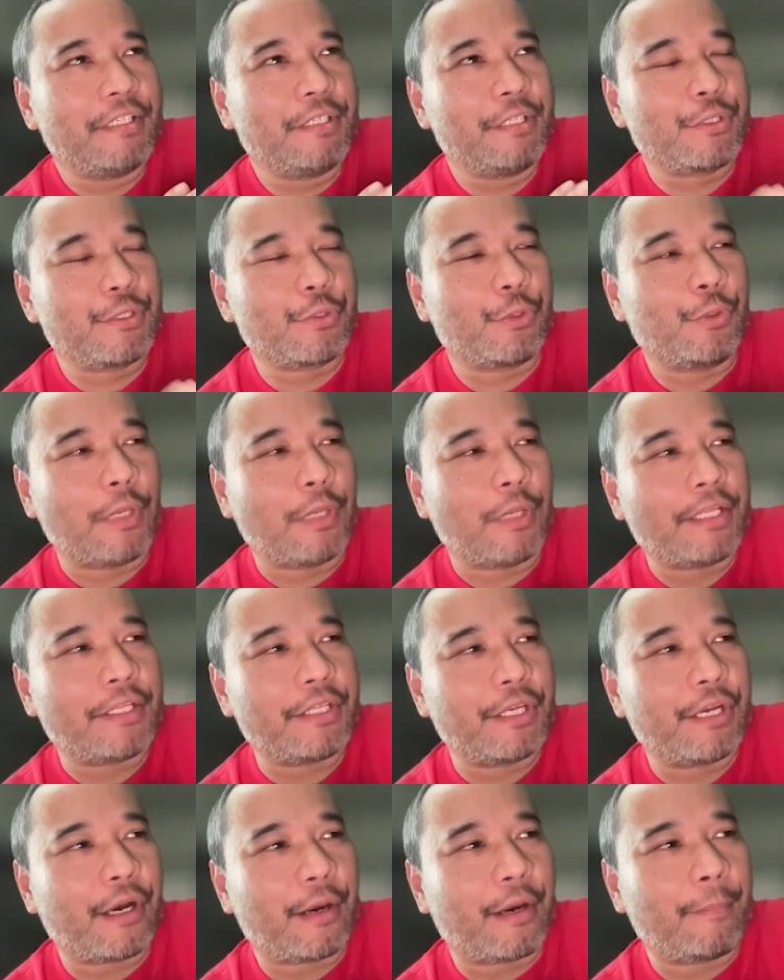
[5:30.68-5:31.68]
this whole
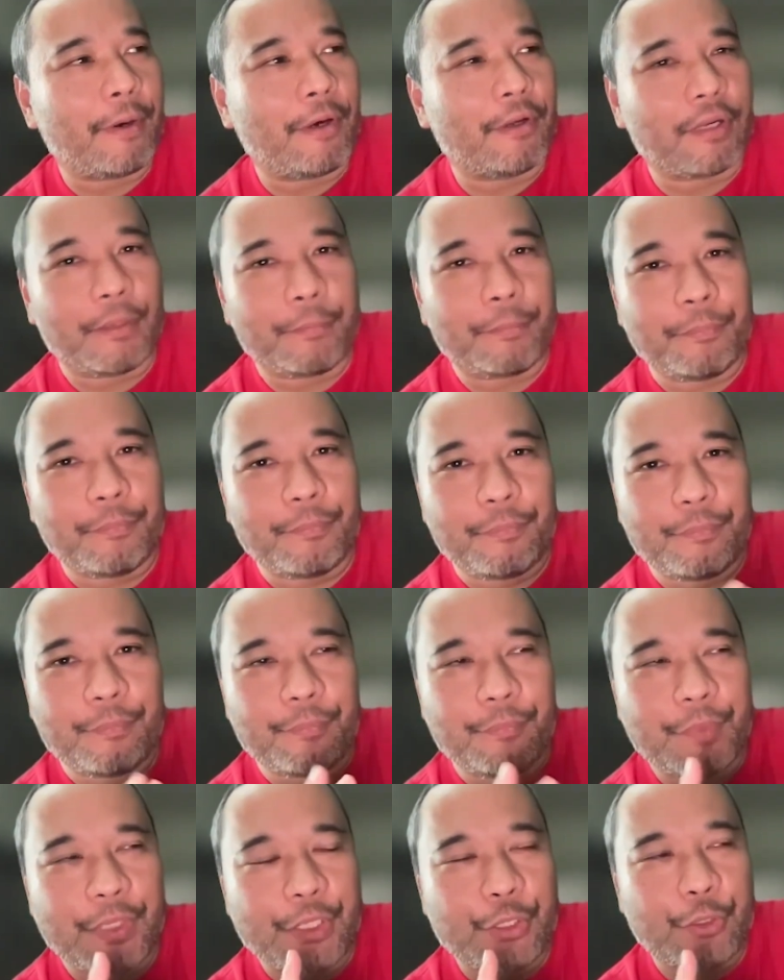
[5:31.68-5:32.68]
idea about,
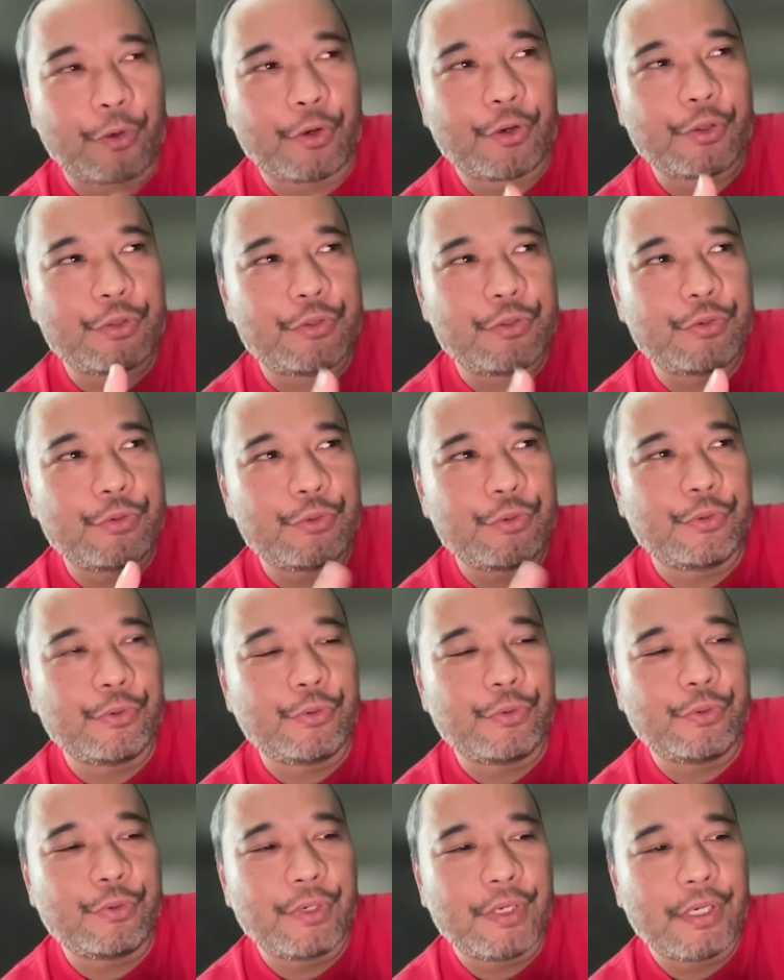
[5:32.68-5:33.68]
in order
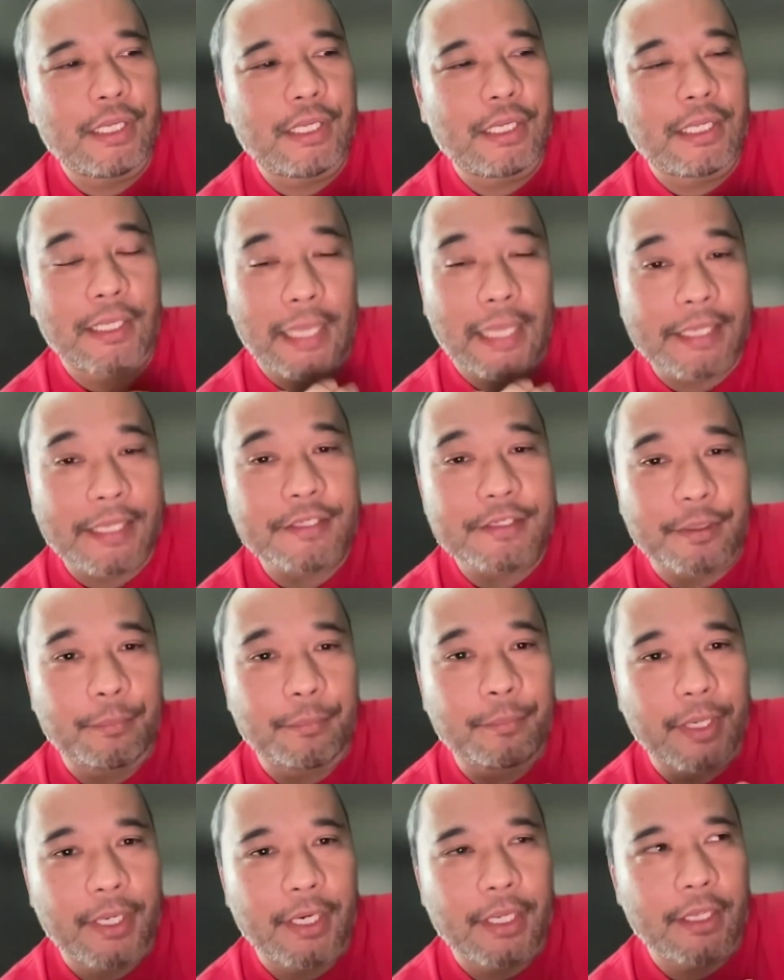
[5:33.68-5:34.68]
to like
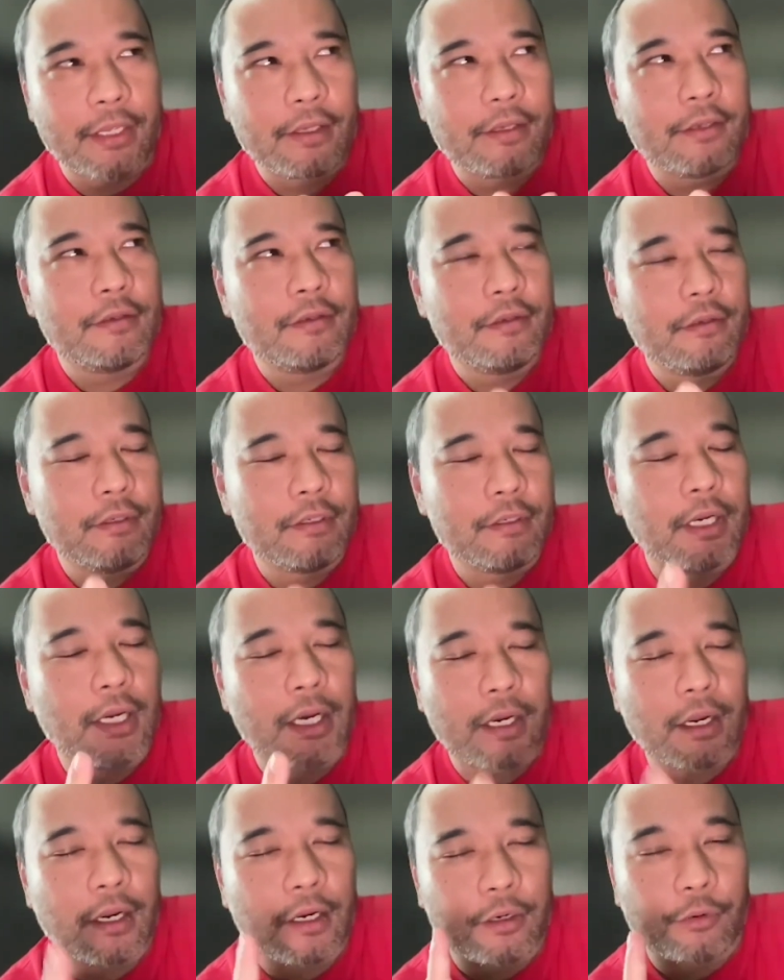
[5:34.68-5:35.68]
somebody, you
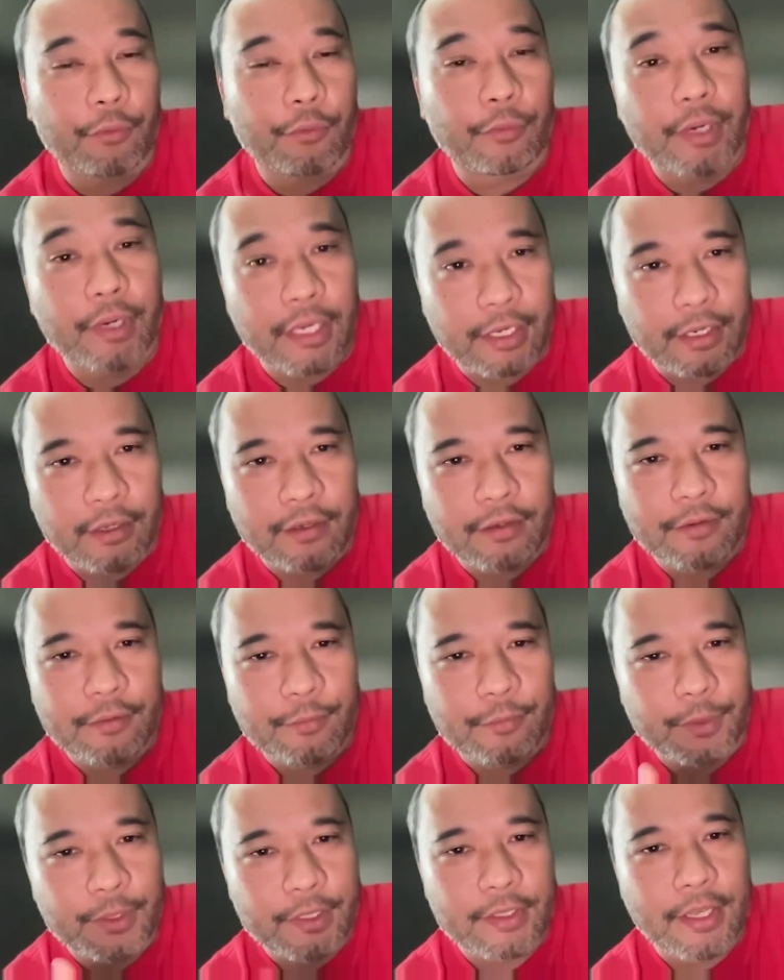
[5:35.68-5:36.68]
gotta agree
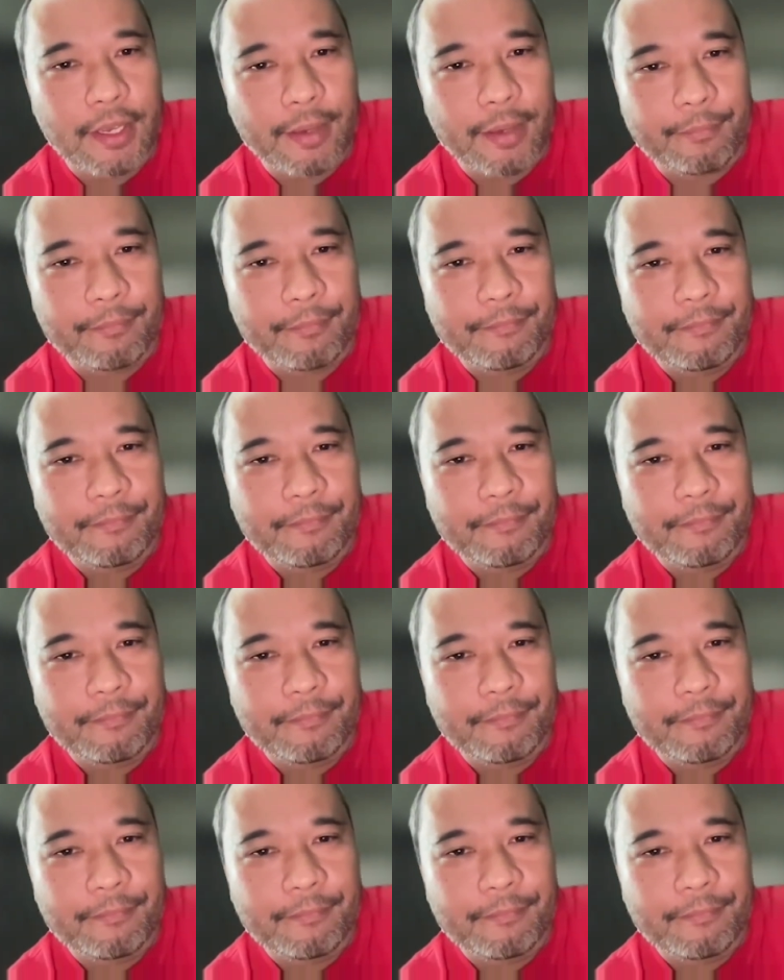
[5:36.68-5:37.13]
with them.